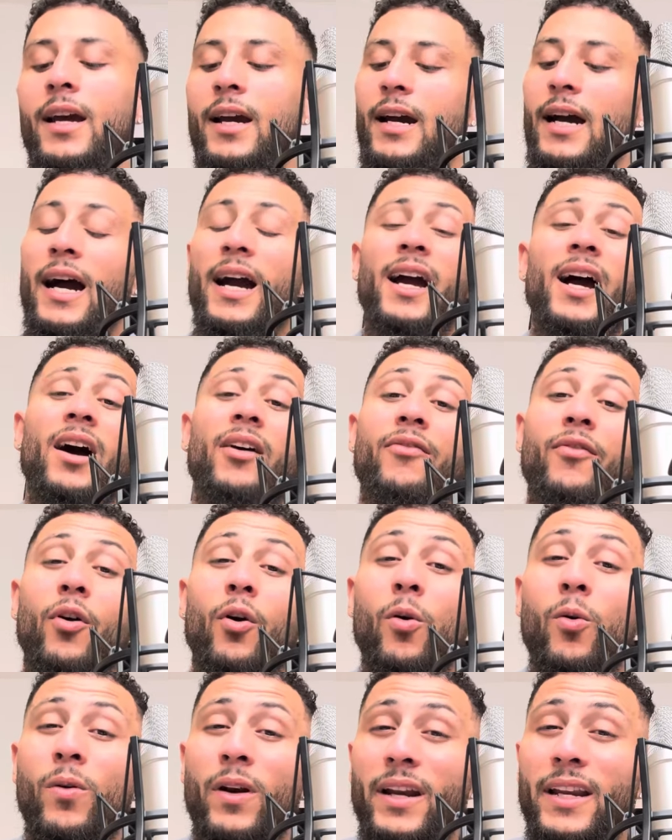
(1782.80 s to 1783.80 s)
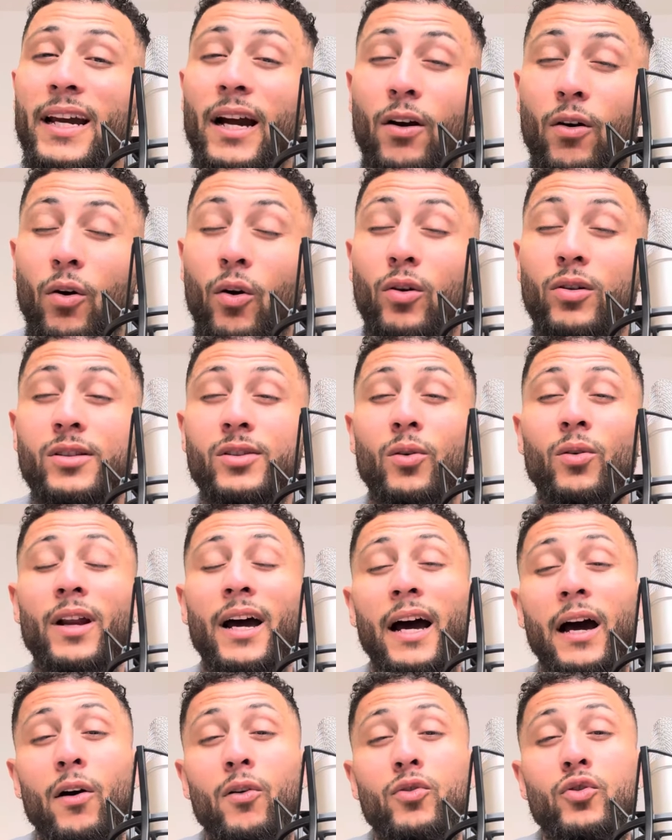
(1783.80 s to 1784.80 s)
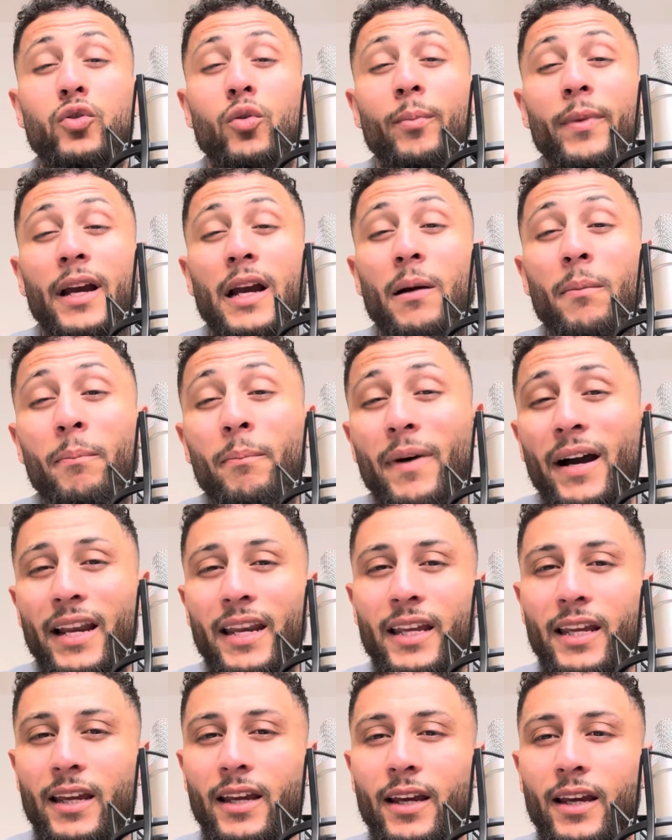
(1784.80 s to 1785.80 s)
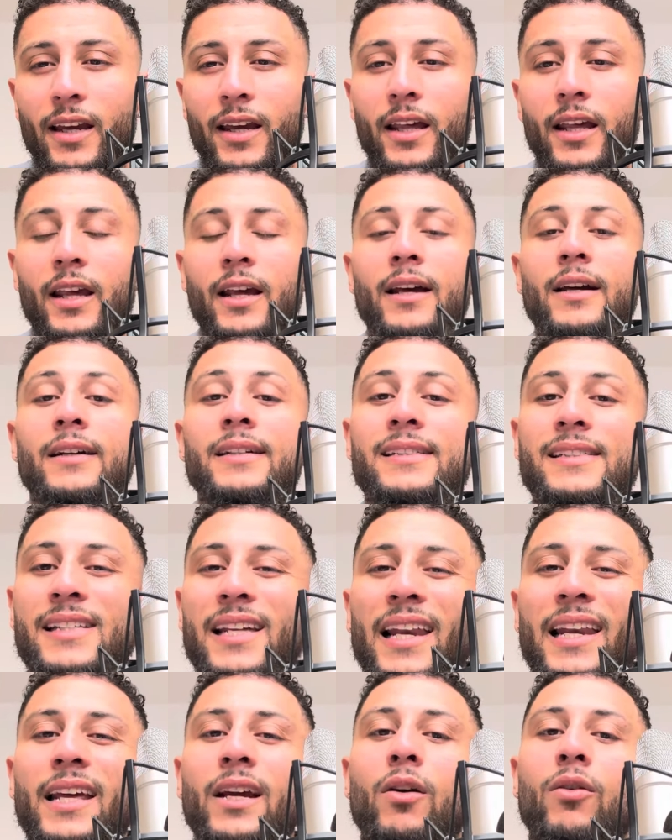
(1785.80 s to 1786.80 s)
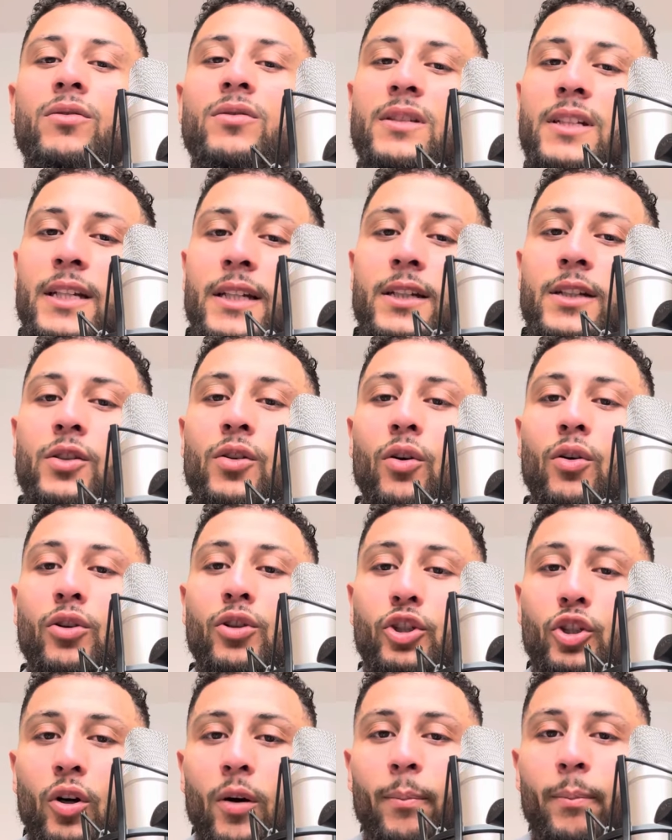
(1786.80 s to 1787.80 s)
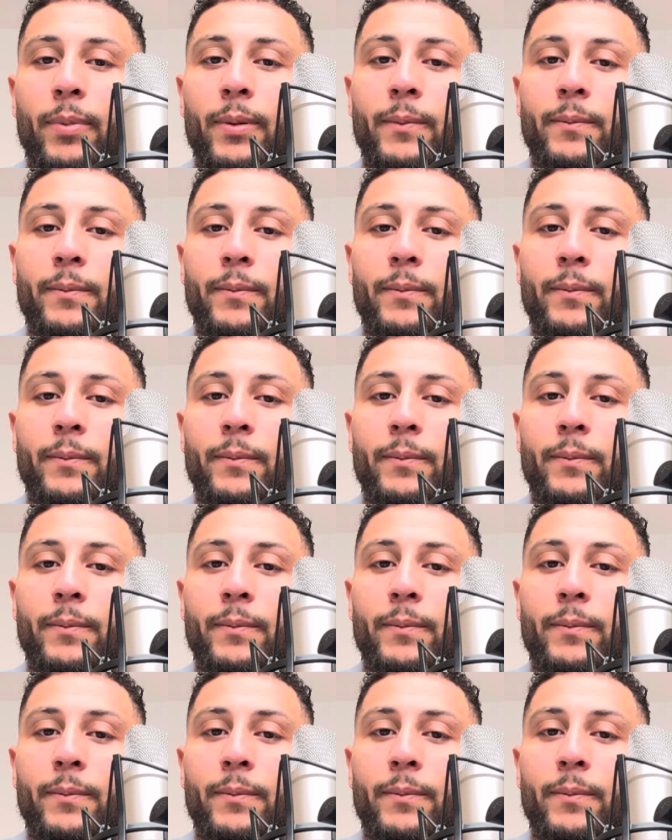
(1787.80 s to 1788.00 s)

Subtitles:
I have already a course on how to make money selling on TikTok Shop.